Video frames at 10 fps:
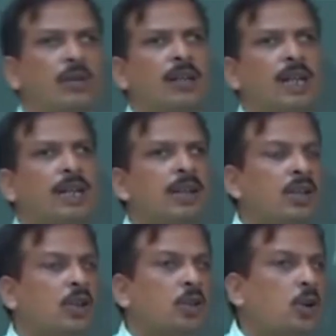Okay.
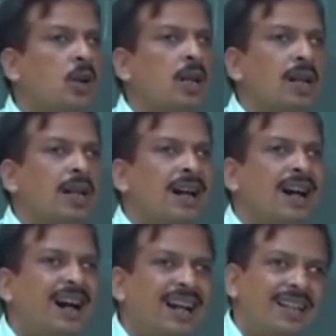So,
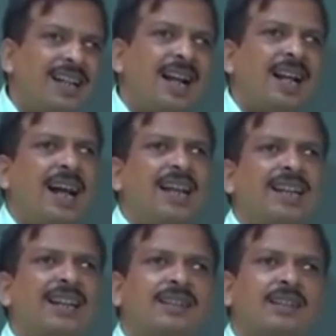either I
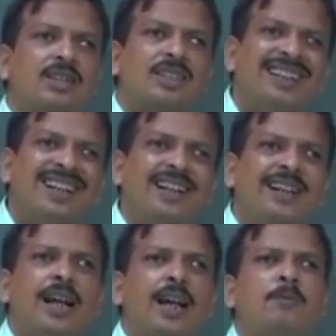can, seeing
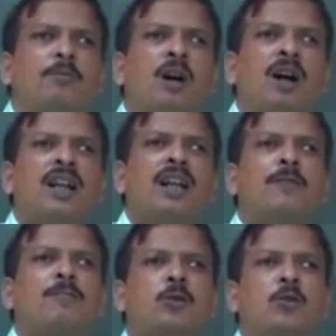the F1 and
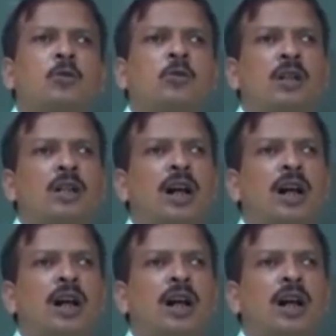F2,